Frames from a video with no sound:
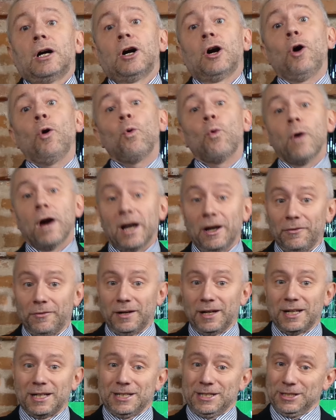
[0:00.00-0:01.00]

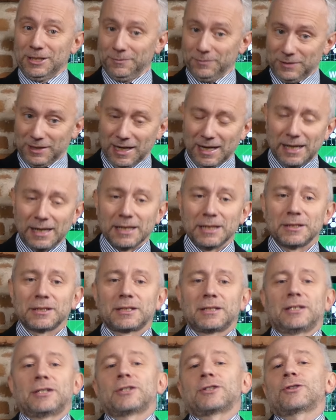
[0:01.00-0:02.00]
However,
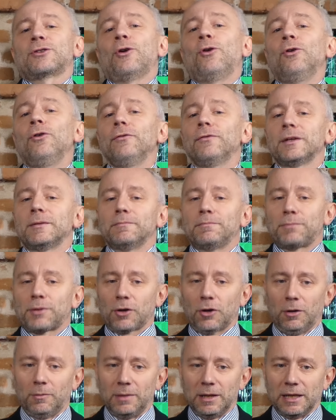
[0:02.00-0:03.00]
sometimes solving
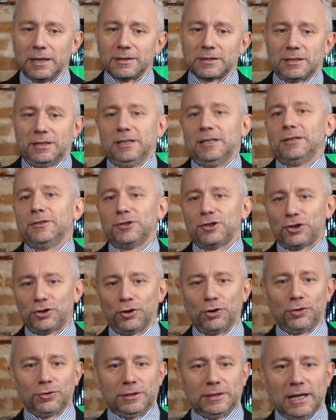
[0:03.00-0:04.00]
problems in the
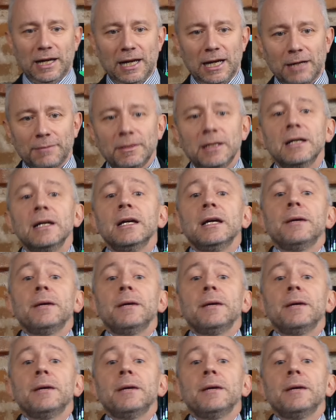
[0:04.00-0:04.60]
short term